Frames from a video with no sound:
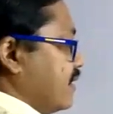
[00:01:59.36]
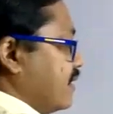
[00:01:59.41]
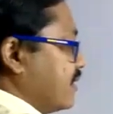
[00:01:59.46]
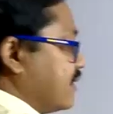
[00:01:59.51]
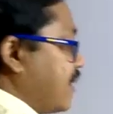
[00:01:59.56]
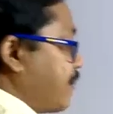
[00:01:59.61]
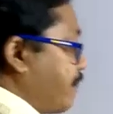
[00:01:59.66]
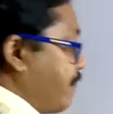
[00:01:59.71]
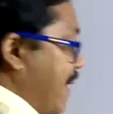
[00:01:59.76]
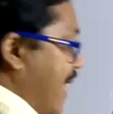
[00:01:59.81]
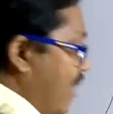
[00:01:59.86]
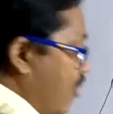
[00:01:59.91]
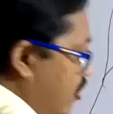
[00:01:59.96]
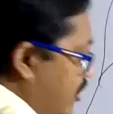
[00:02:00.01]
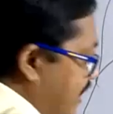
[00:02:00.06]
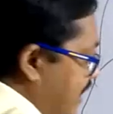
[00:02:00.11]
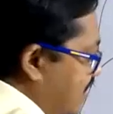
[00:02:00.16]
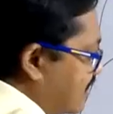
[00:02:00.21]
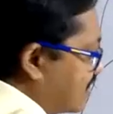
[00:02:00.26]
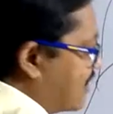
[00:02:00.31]
The
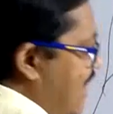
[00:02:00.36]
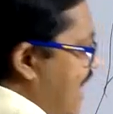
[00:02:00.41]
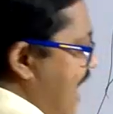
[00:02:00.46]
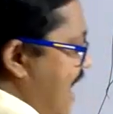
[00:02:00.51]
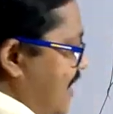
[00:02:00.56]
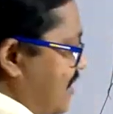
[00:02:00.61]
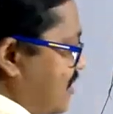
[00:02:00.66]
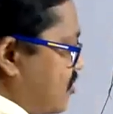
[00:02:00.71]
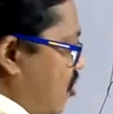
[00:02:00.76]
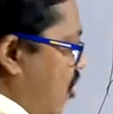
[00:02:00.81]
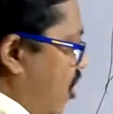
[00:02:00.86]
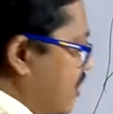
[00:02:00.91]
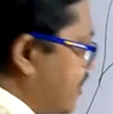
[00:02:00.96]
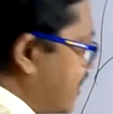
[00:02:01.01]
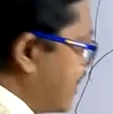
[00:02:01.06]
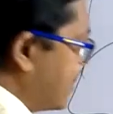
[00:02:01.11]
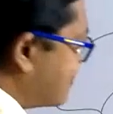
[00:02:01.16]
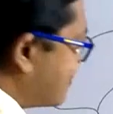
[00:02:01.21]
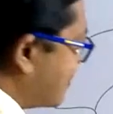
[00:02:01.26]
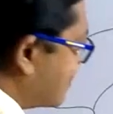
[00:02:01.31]
parotid gland
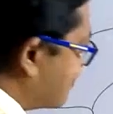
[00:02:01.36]
contains a